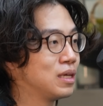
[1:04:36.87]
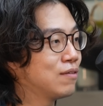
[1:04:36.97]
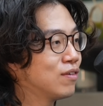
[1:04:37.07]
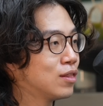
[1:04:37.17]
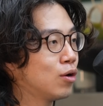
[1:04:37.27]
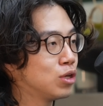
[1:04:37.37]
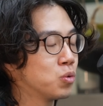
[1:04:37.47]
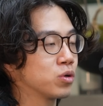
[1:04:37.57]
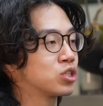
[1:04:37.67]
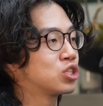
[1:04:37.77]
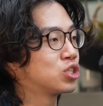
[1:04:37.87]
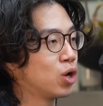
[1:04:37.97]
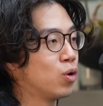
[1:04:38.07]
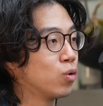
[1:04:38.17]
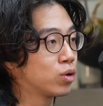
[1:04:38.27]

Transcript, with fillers: even though you were so